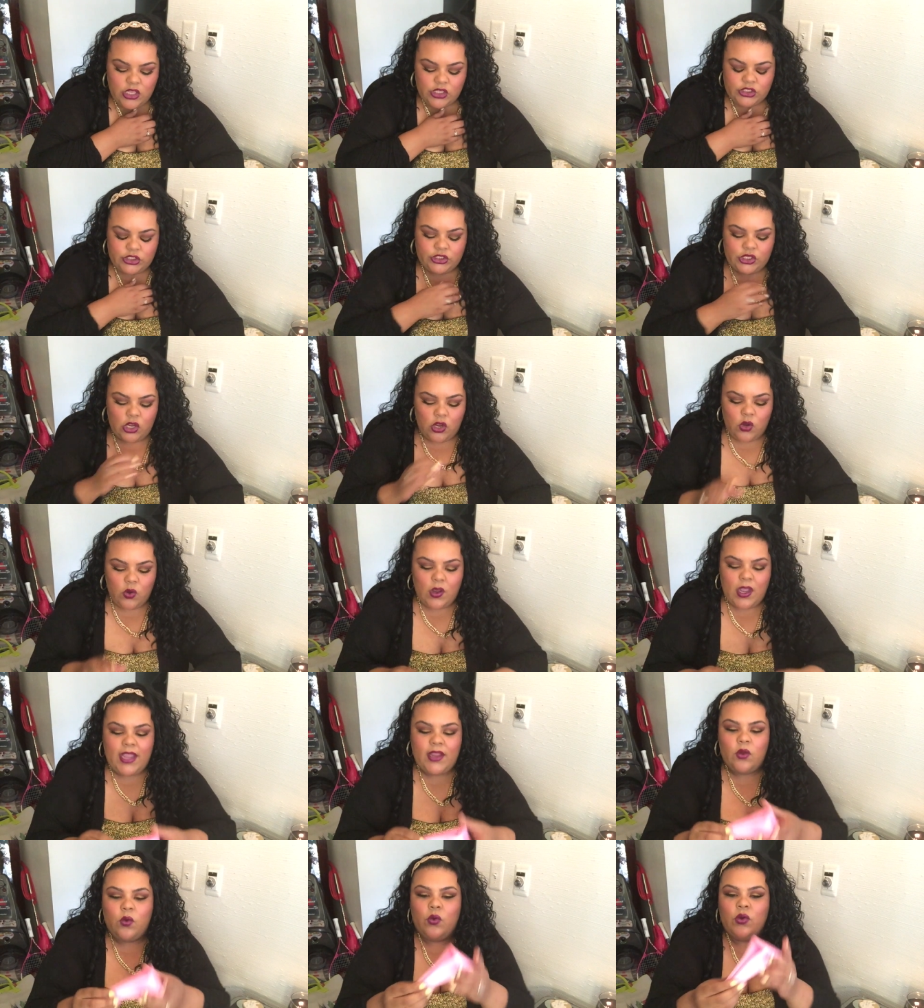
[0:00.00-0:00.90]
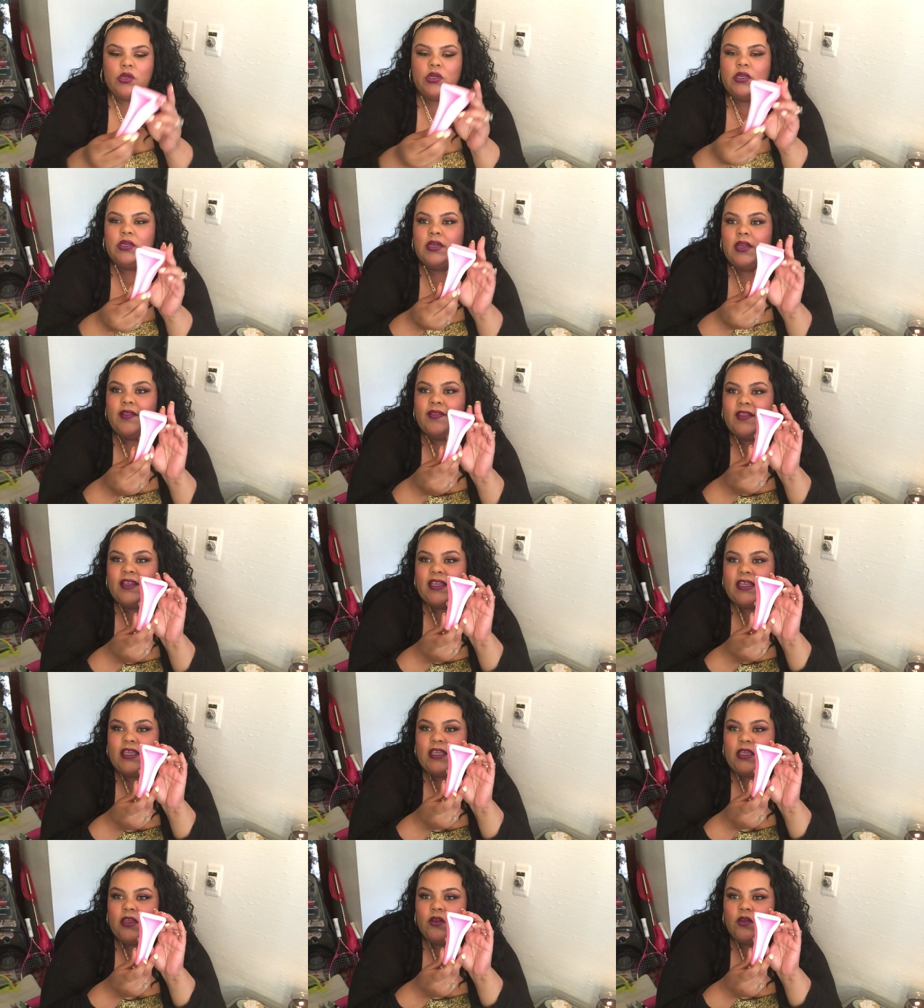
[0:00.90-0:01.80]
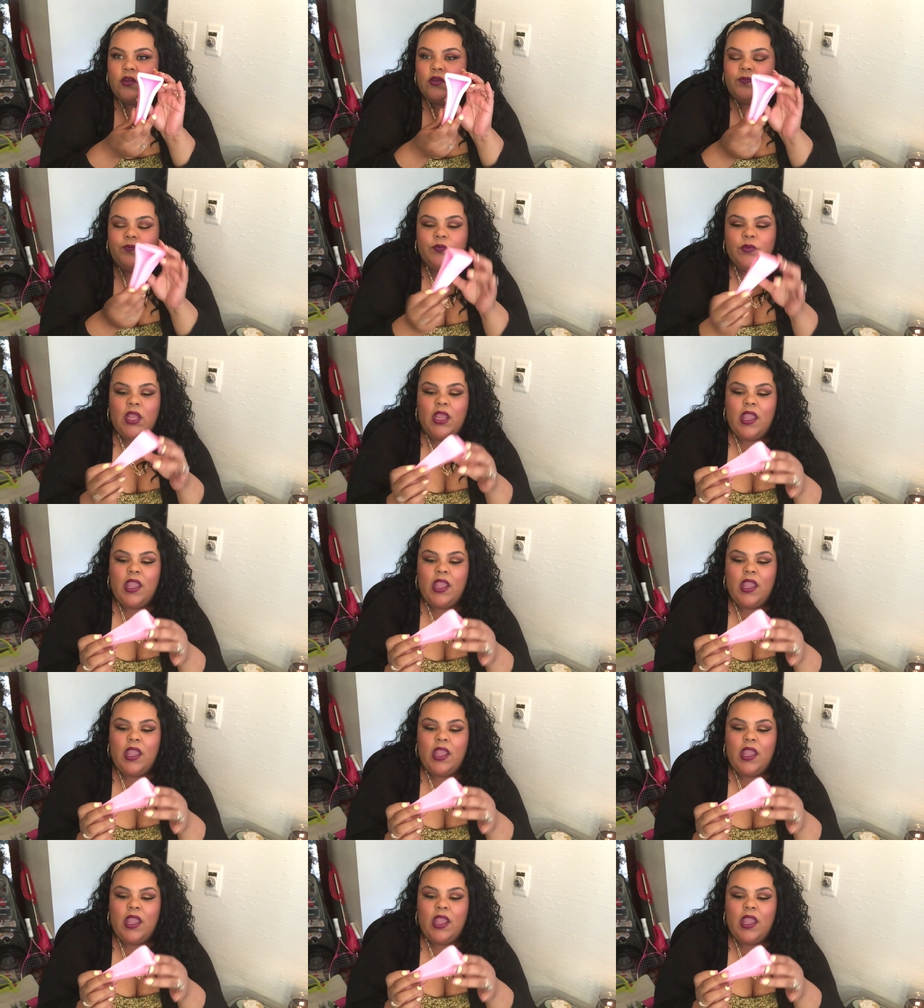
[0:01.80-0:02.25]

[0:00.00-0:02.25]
So I ordered the heel,